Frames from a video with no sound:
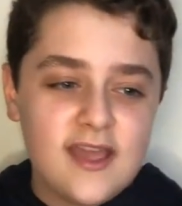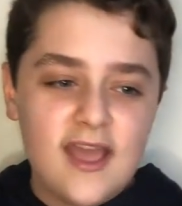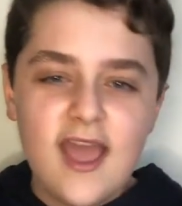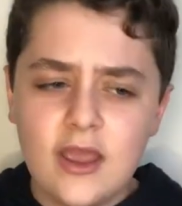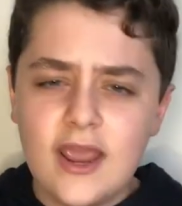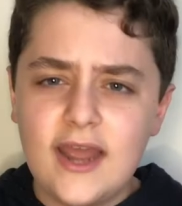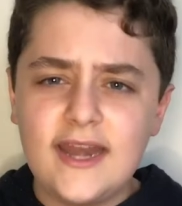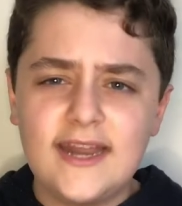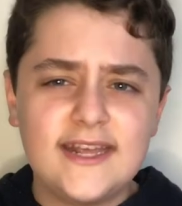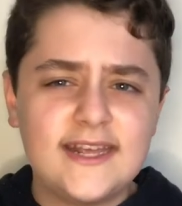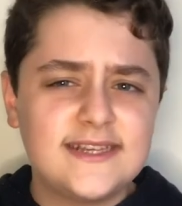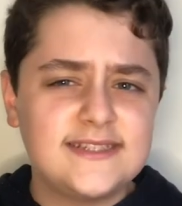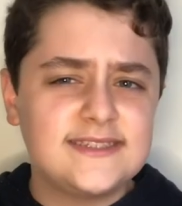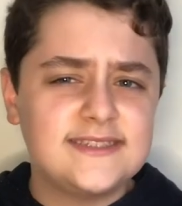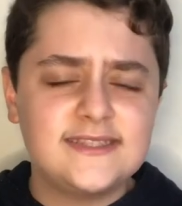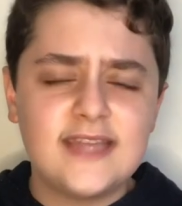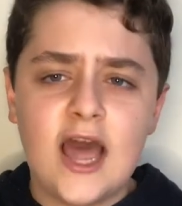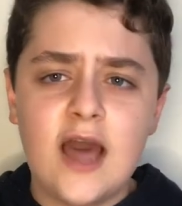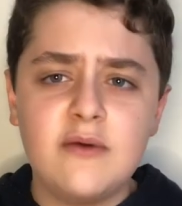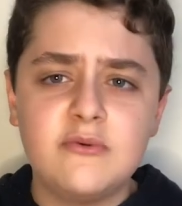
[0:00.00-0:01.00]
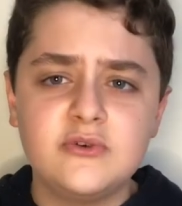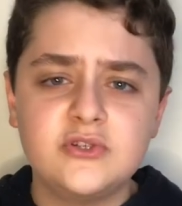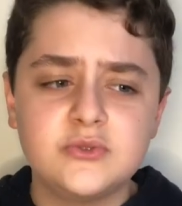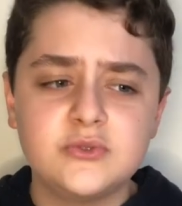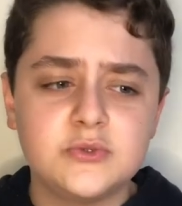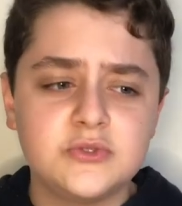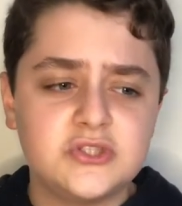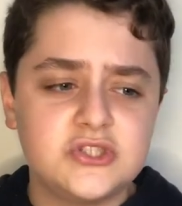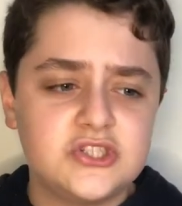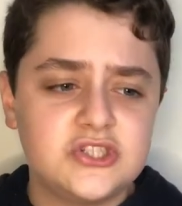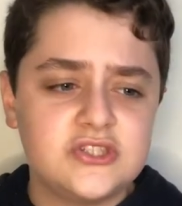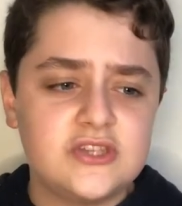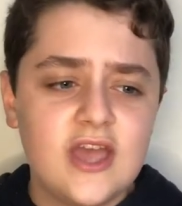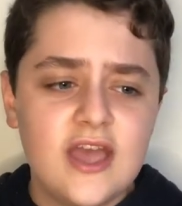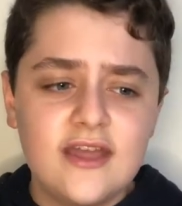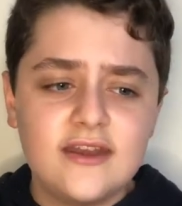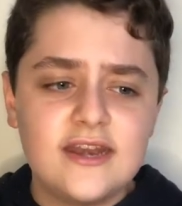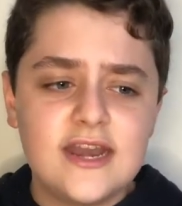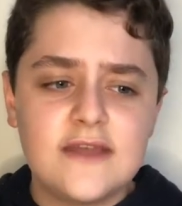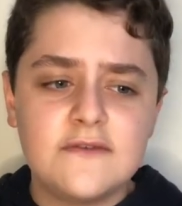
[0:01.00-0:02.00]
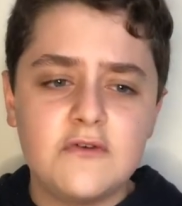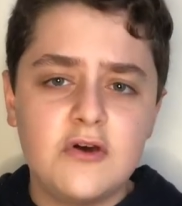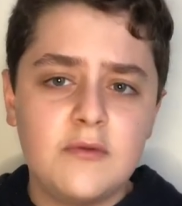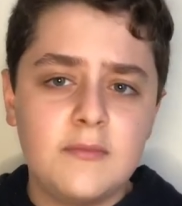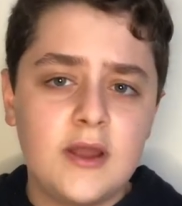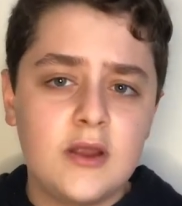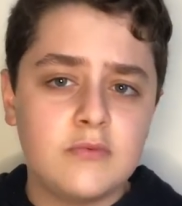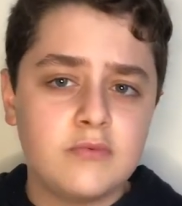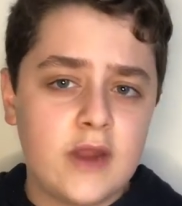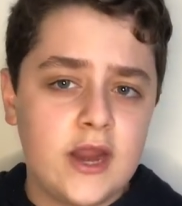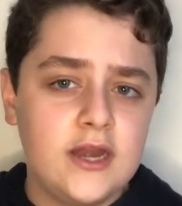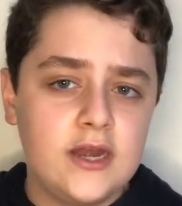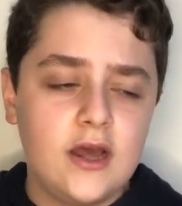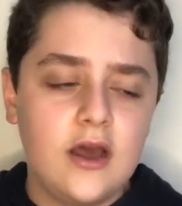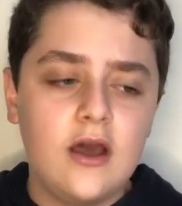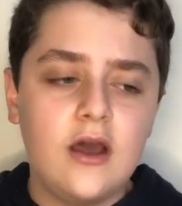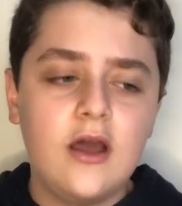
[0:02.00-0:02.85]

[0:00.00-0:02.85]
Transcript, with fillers: and I guess Star Wars was just never on my radar.